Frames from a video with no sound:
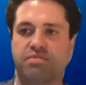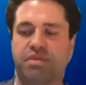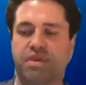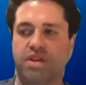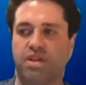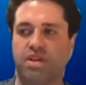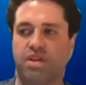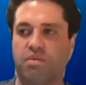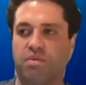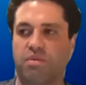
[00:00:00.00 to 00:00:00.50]
But,
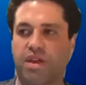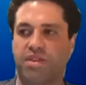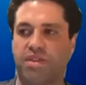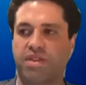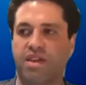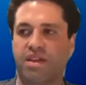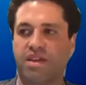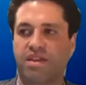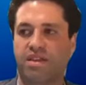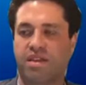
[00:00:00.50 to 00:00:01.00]
you know, one
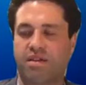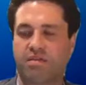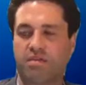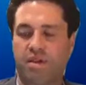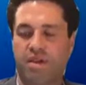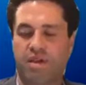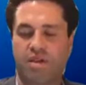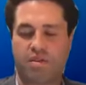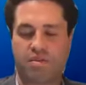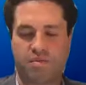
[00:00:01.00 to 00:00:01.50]
thing that
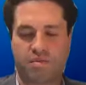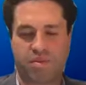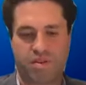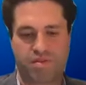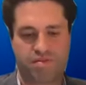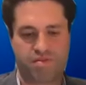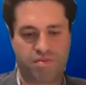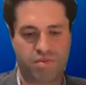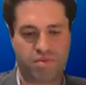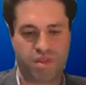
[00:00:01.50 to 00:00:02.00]
we
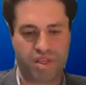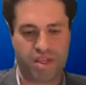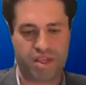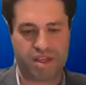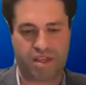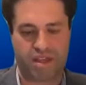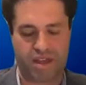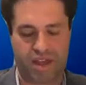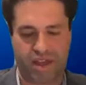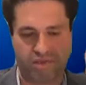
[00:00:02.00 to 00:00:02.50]

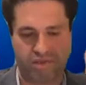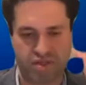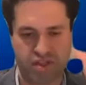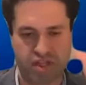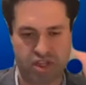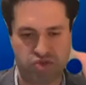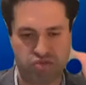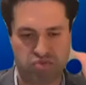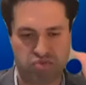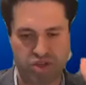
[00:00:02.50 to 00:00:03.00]
really haven't
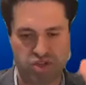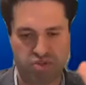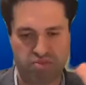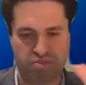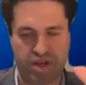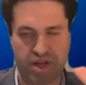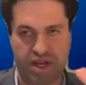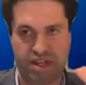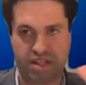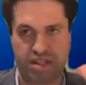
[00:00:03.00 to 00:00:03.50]
touched much
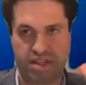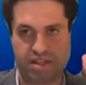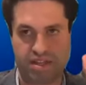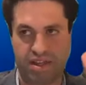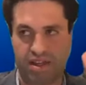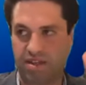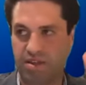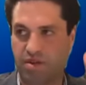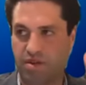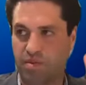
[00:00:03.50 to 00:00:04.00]
upon, and
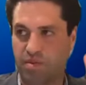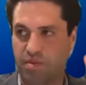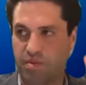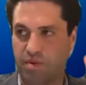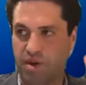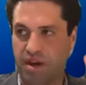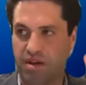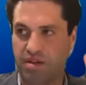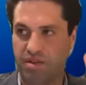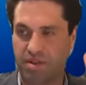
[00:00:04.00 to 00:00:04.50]
I know
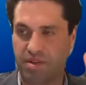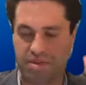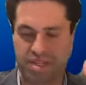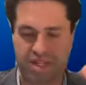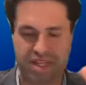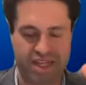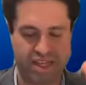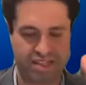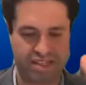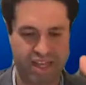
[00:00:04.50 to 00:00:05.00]
we are
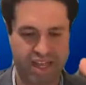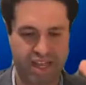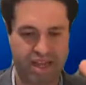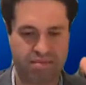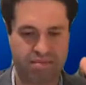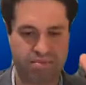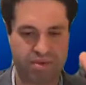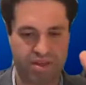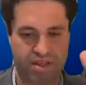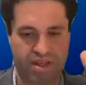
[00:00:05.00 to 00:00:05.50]
limited on
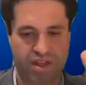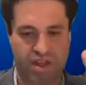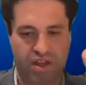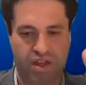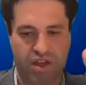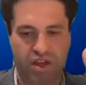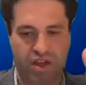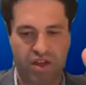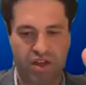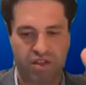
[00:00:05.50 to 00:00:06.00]
time, but
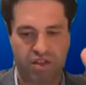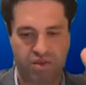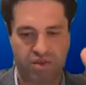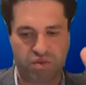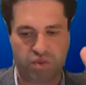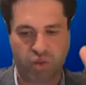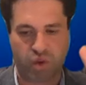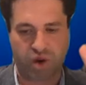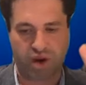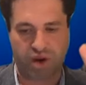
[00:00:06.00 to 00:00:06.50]

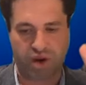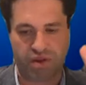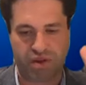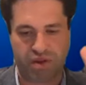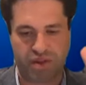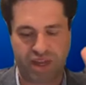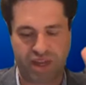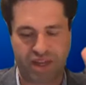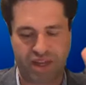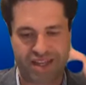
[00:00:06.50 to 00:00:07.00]
were
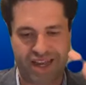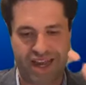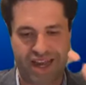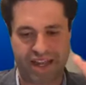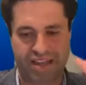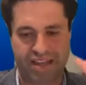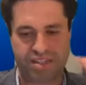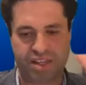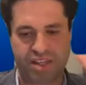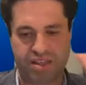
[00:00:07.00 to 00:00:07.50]
the
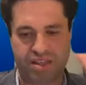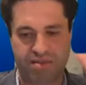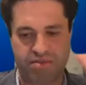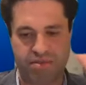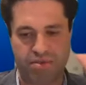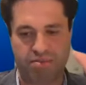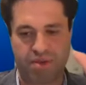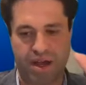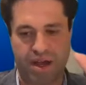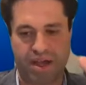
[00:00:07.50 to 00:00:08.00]
attacks on the
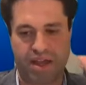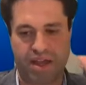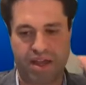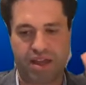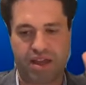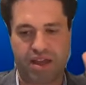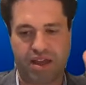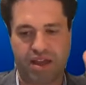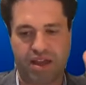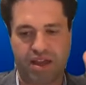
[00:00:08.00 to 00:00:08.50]

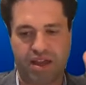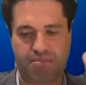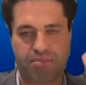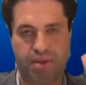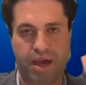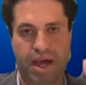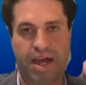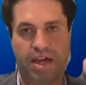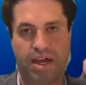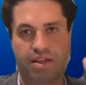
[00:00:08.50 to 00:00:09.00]
Mumbai
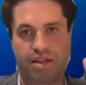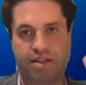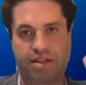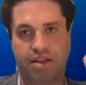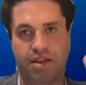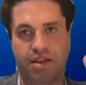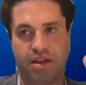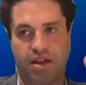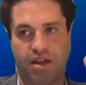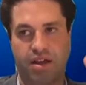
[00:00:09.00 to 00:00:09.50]
Chabad
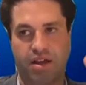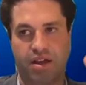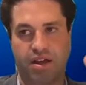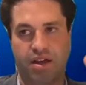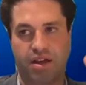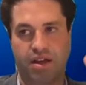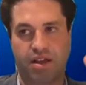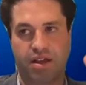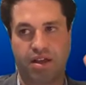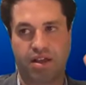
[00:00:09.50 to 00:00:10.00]

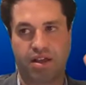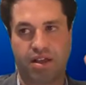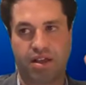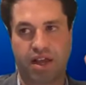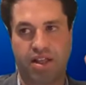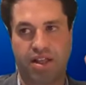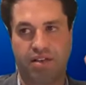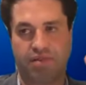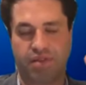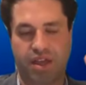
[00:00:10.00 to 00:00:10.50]

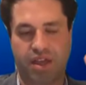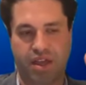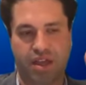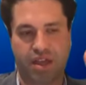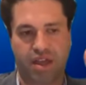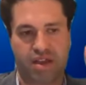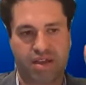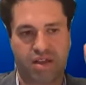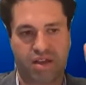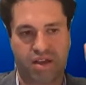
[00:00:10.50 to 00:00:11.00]
kind of
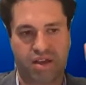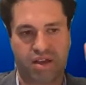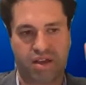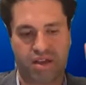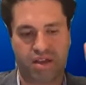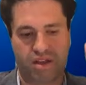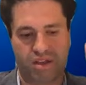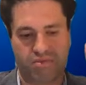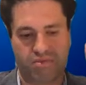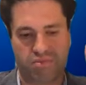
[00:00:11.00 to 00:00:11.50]
a
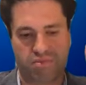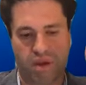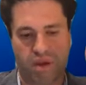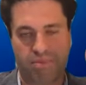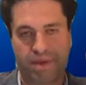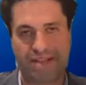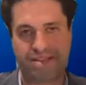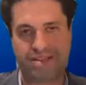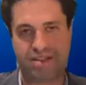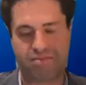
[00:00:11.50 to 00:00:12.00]

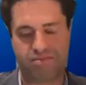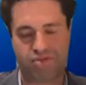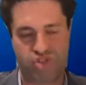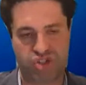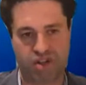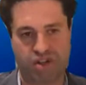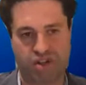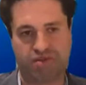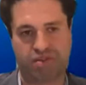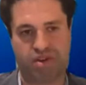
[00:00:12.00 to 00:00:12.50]
momentum
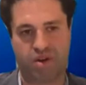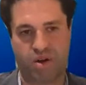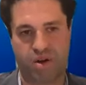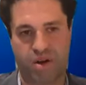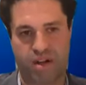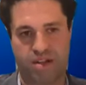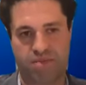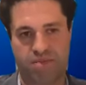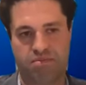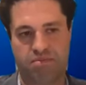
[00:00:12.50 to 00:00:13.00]
shifter
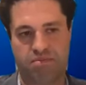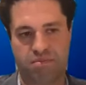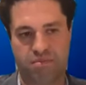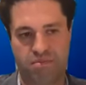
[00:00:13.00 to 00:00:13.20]
in